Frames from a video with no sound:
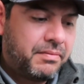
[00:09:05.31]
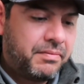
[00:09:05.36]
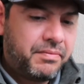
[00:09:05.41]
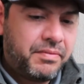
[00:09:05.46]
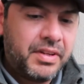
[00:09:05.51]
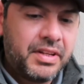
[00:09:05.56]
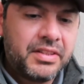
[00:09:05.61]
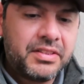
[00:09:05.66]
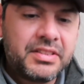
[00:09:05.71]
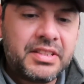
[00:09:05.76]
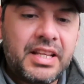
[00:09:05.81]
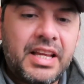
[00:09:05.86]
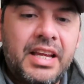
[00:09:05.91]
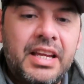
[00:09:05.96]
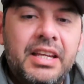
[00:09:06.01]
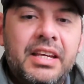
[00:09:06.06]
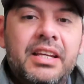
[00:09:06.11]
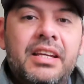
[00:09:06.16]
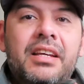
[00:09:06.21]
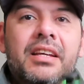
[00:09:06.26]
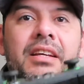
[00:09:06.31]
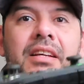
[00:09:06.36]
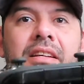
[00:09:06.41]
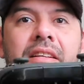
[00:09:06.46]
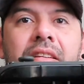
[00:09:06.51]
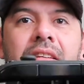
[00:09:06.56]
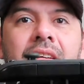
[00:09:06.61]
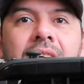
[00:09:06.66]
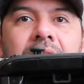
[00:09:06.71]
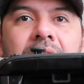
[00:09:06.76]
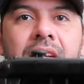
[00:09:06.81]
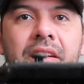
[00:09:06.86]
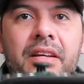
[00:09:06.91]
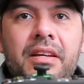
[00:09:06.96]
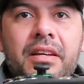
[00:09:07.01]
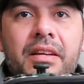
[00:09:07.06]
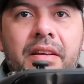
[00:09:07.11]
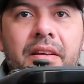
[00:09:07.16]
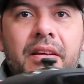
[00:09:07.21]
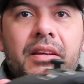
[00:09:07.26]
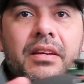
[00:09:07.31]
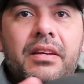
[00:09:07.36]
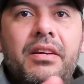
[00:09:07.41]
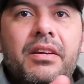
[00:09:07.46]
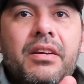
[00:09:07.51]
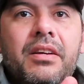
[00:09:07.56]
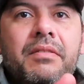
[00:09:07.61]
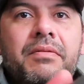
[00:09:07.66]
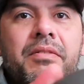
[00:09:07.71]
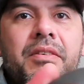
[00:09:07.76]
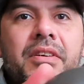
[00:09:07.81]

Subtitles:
feels like if